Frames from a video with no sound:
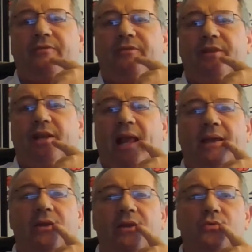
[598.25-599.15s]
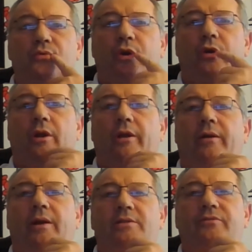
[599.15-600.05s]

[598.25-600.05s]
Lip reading: if you like, in those rural areas.